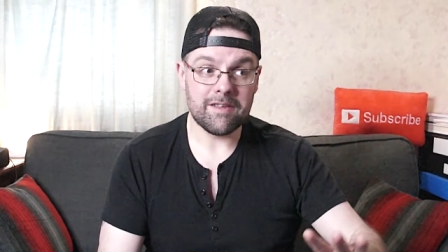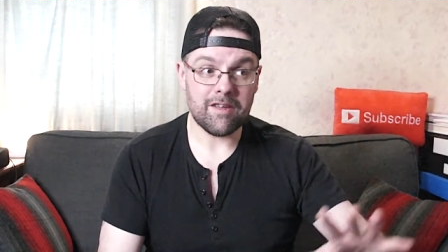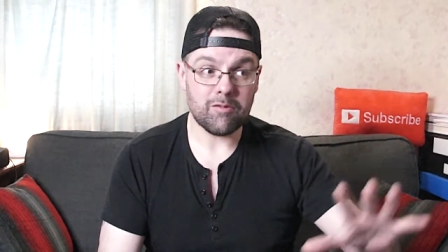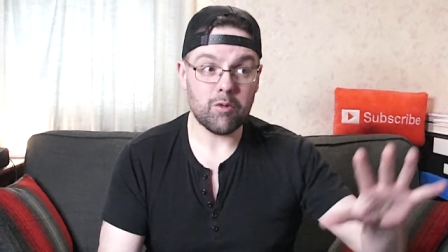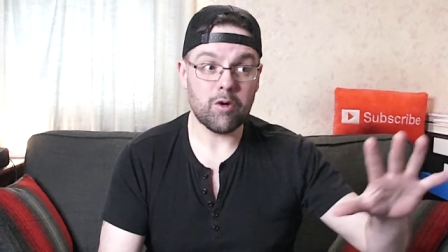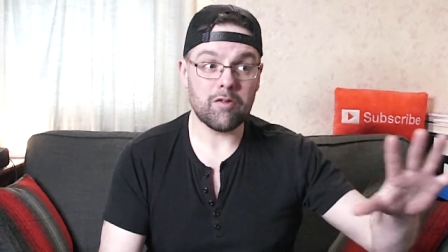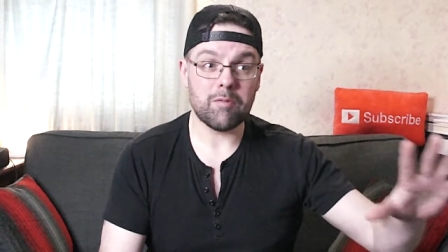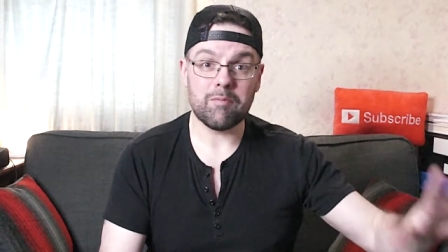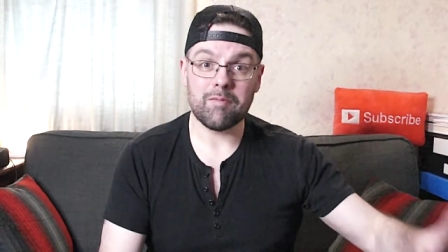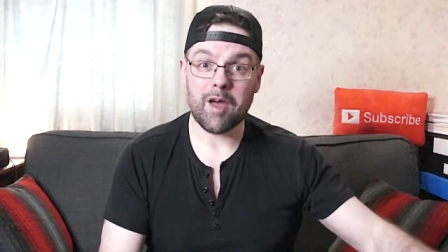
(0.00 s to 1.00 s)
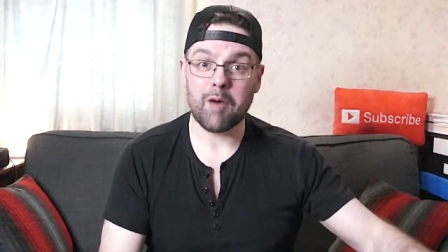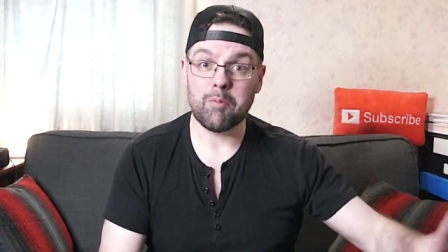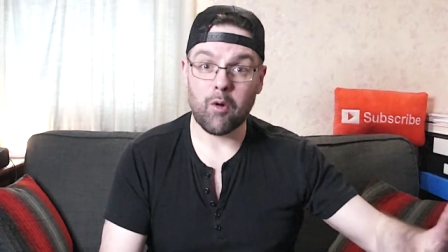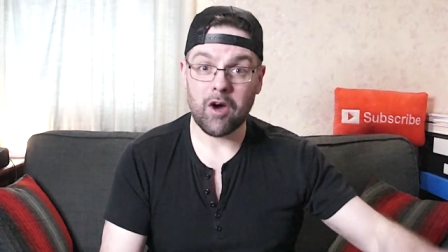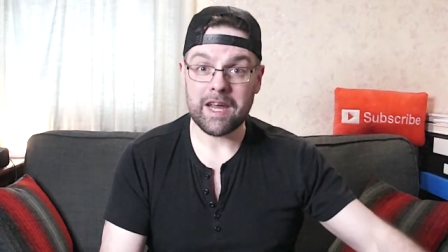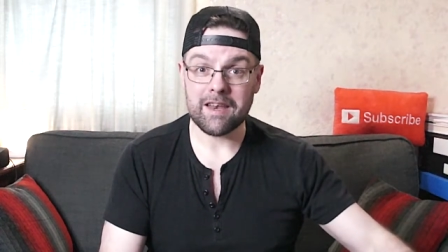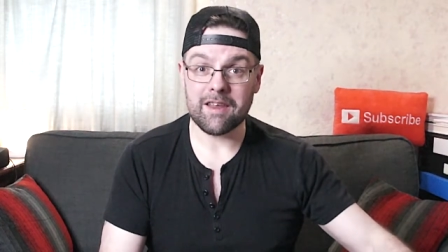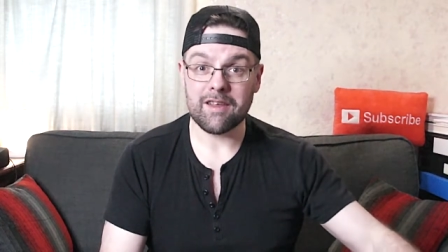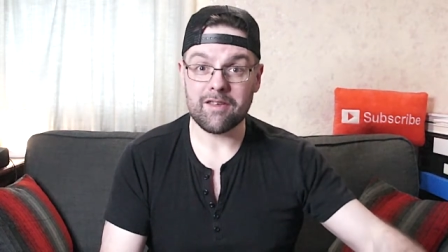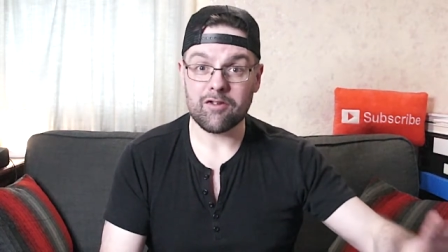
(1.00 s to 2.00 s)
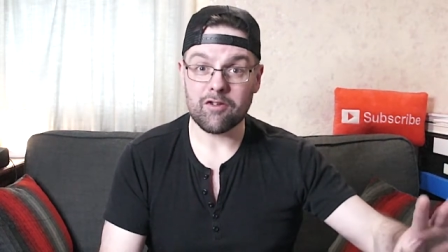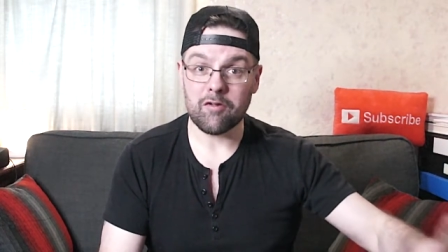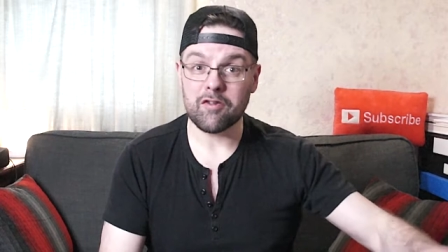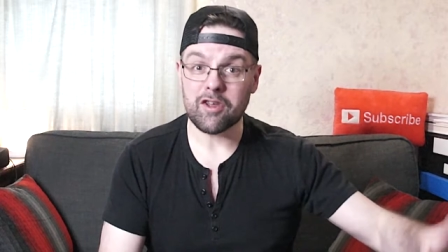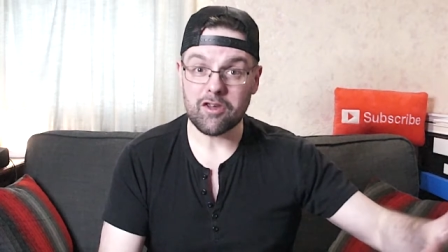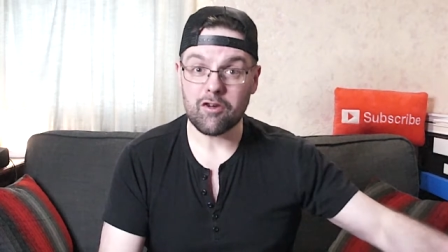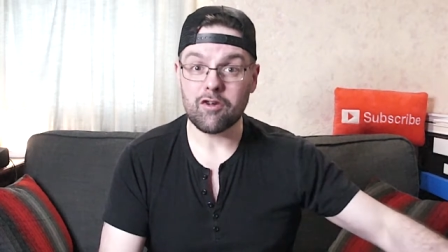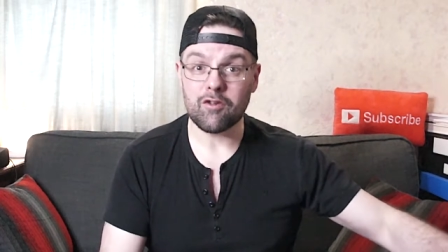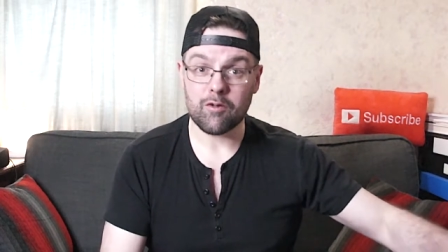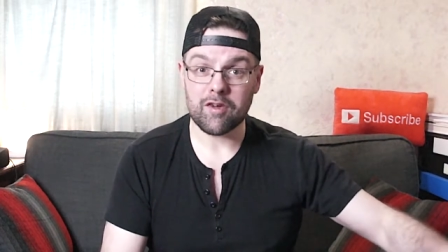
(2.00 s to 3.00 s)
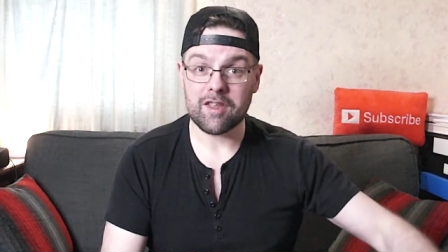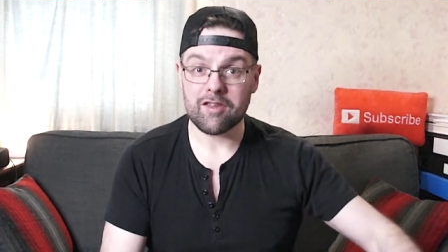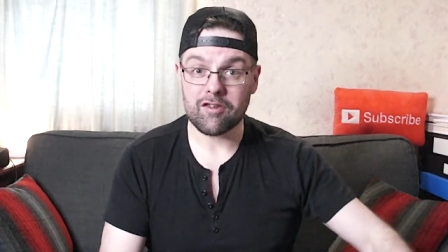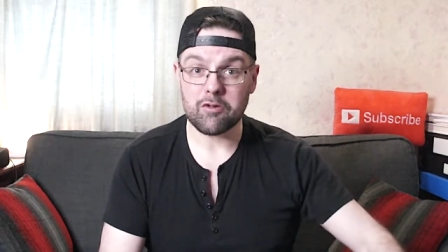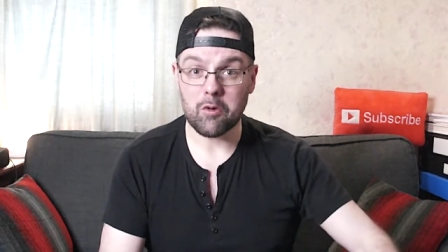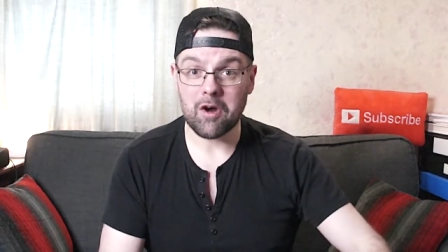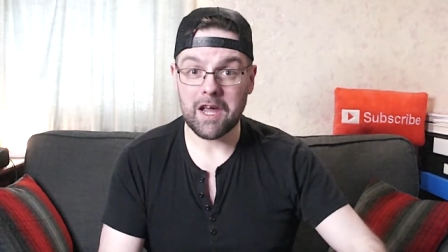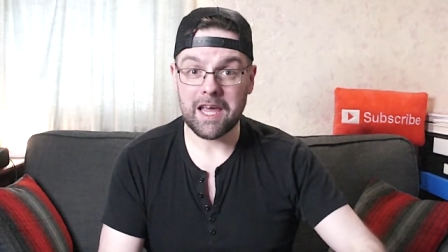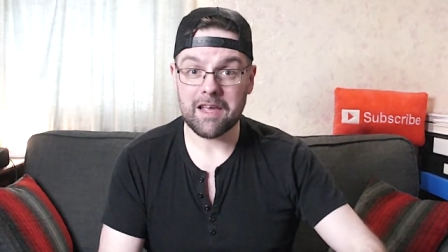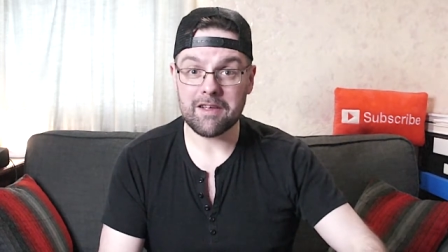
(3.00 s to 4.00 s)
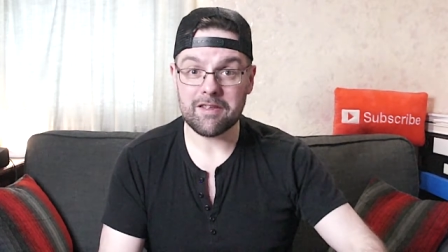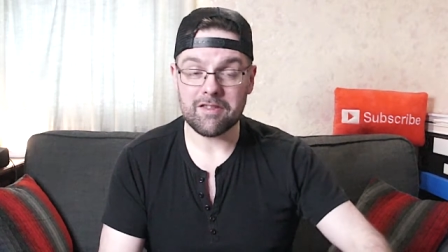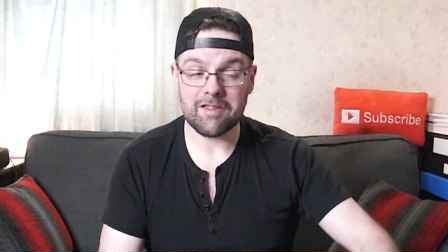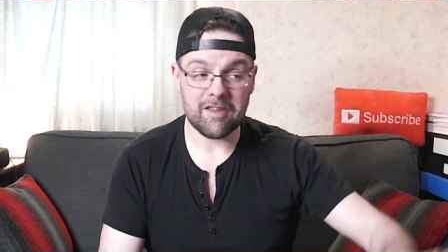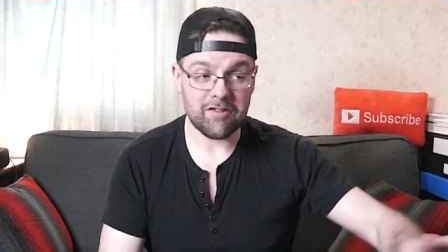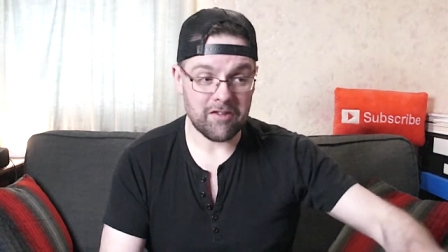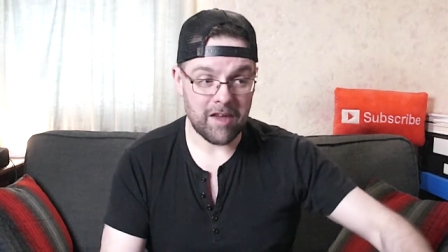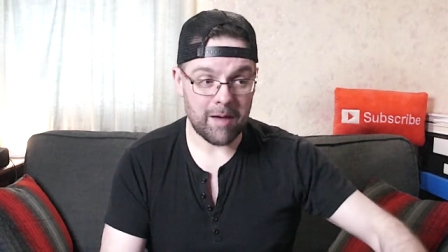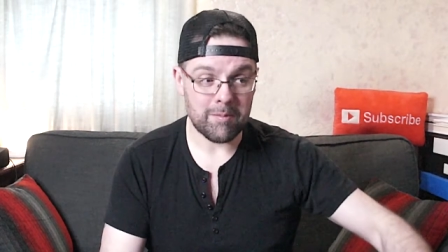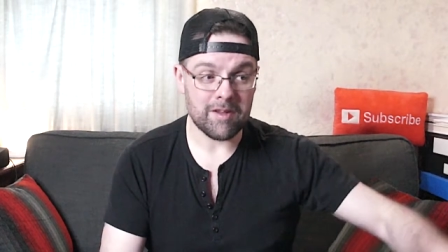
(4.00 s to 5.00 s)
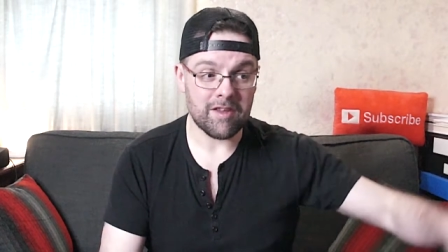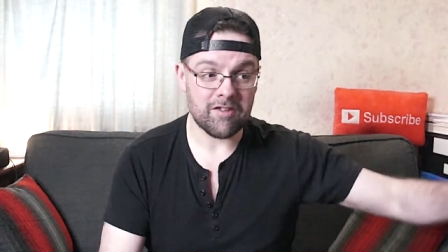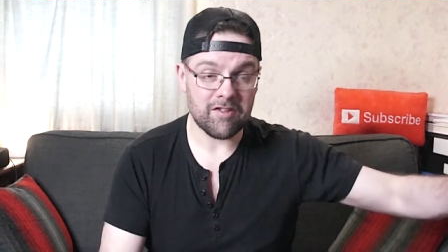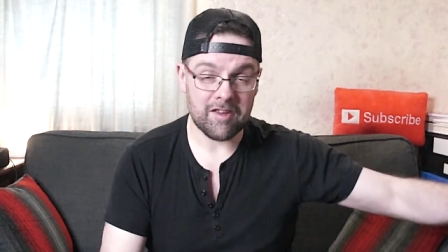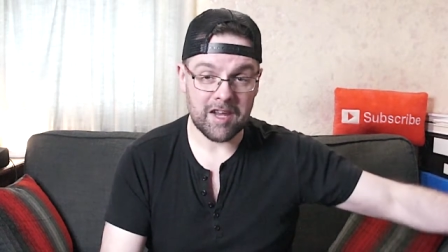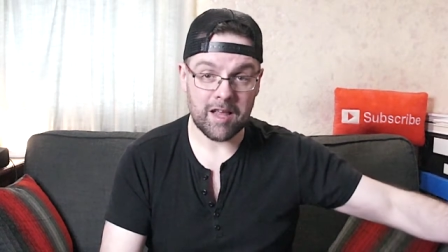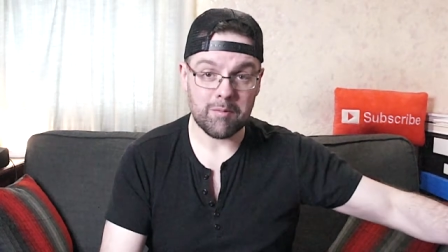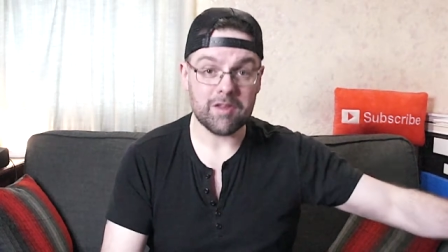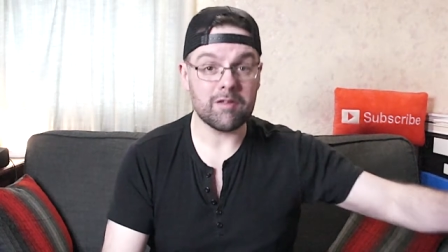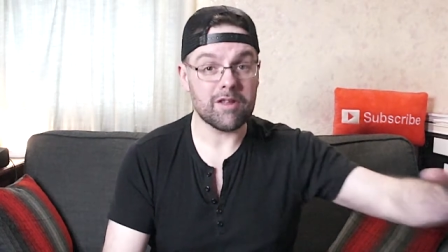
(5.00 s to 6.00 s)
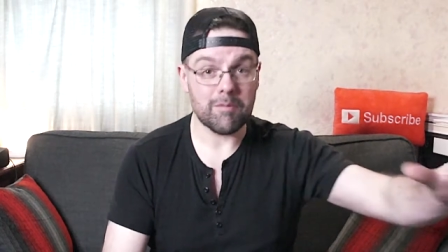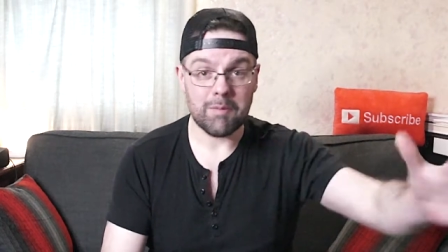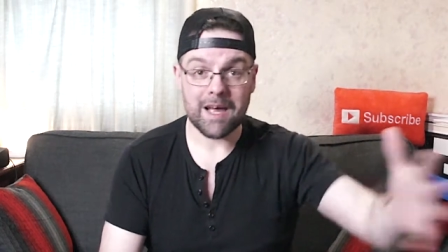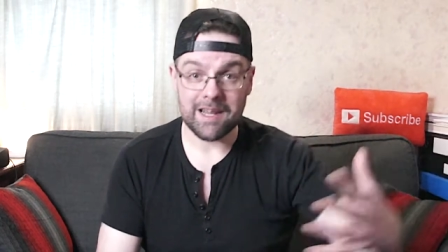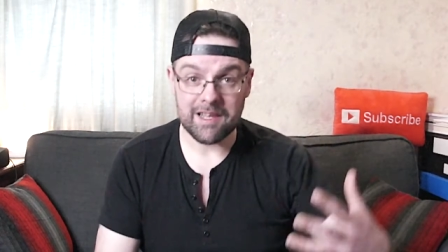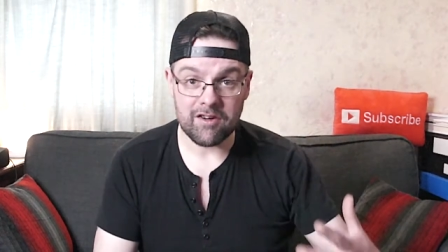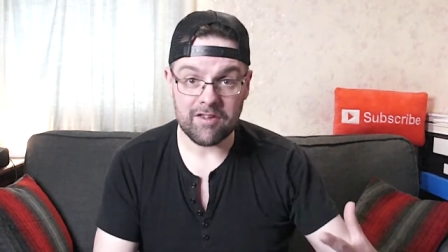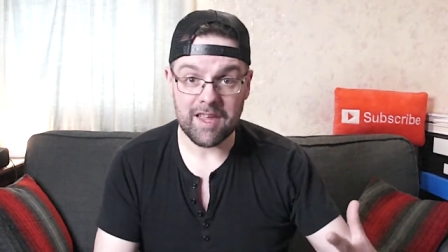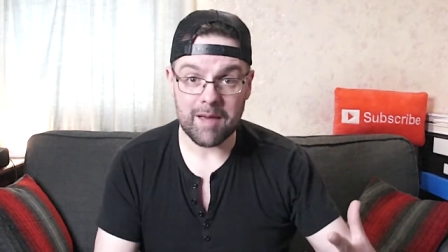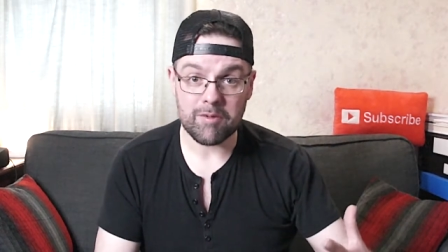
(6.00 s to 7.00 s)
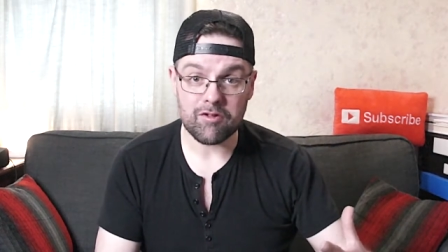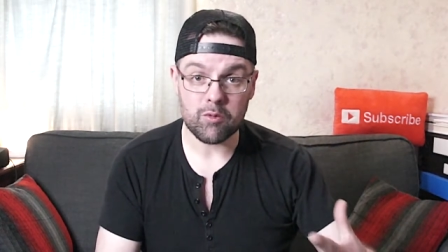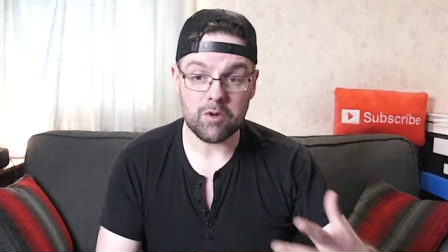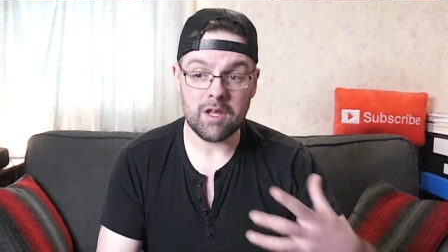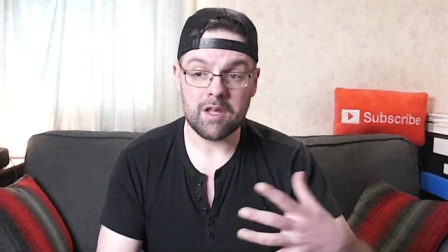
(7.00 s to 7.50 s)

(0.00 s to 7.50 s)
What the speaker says: It's more of a point, something to use within the story. This is happening, this is an element that will come back later in the episode